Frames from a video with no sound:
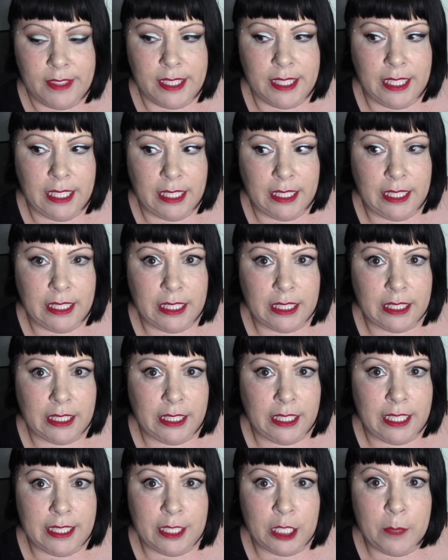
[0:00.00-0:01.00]
see a need to
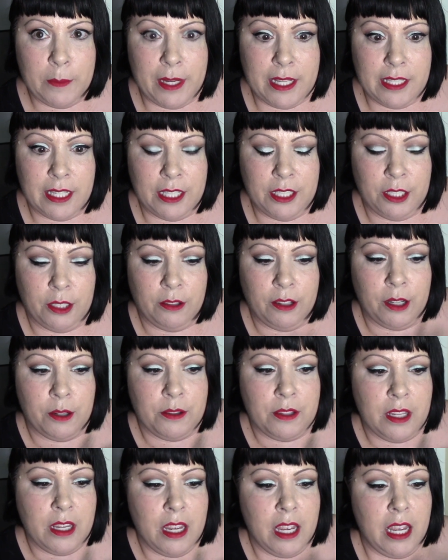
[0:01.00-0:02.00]
clean it, so I hope that's not too
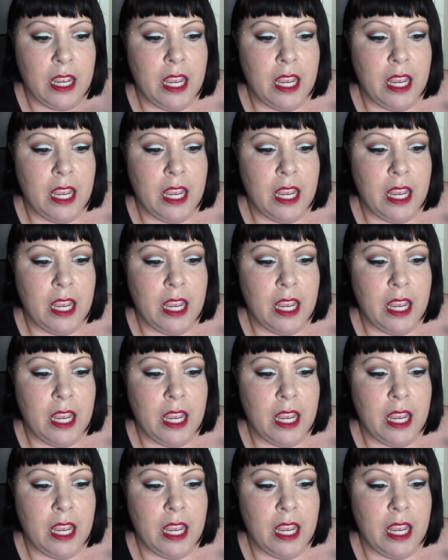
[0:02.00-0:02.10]
gross.